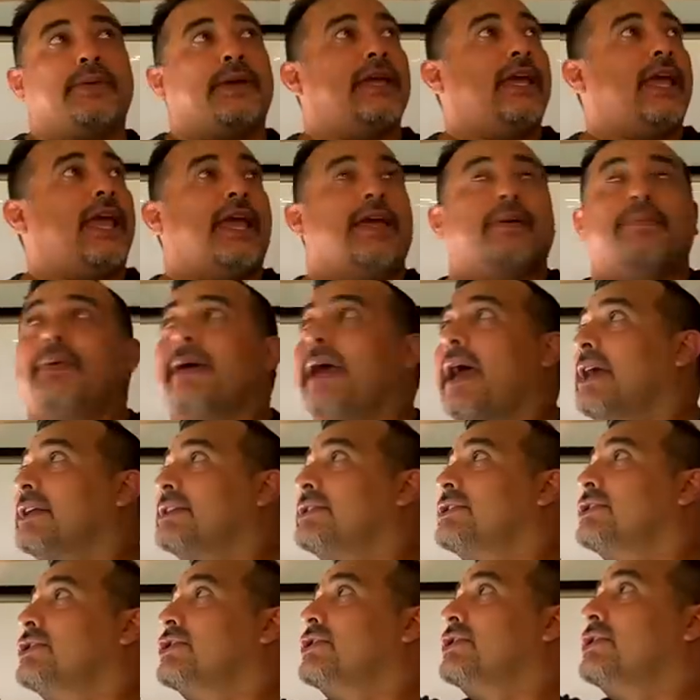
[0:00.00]
be a
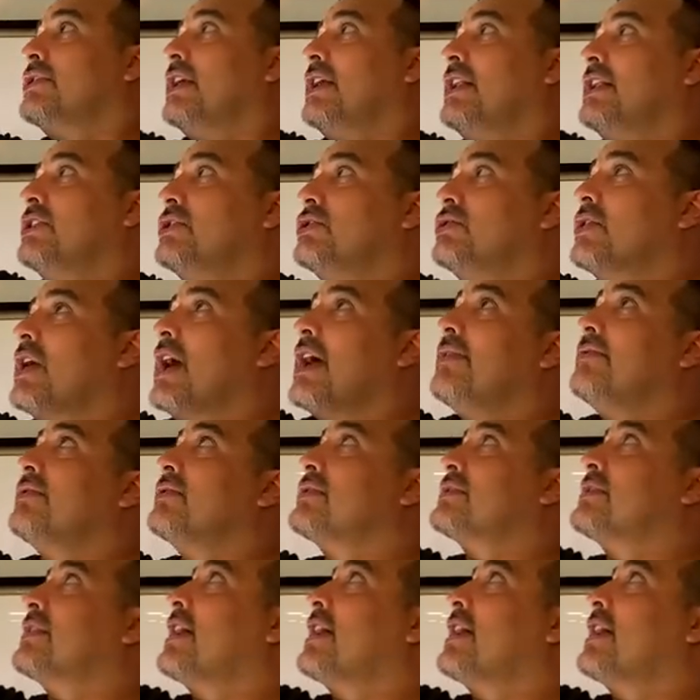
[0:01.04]
passenger and a driver's